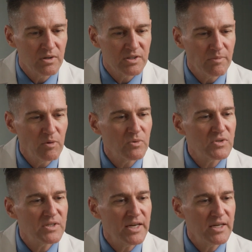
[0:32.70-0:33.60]
someone will
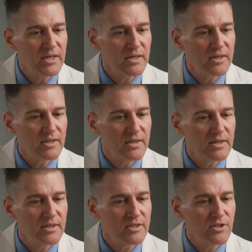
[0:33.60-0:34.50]
say
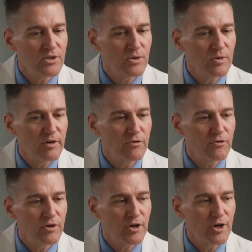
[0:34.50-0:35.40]
to you,
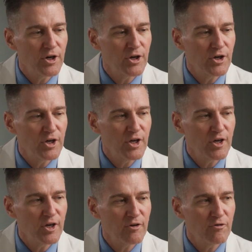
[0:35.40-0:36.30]

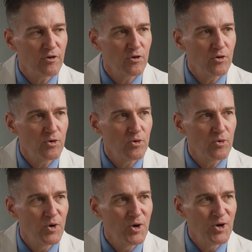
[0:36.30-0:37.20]
if
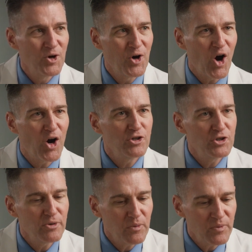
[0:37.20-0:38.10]
you are
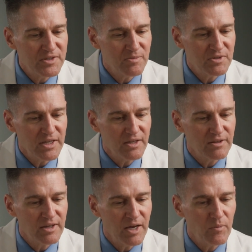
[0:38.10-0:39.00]
doing wisdom
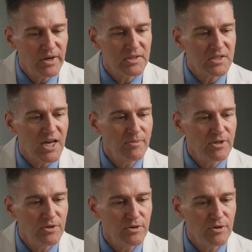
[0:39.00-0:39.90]
teeth and when it's time
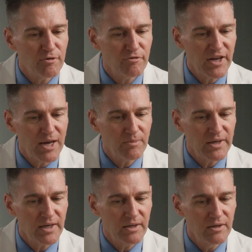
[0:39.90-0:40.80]
to do your
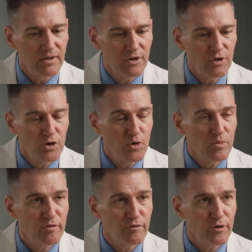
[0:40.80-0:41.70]
family, you
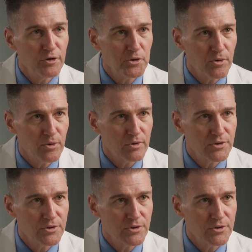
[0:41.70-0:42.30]
refer to an oral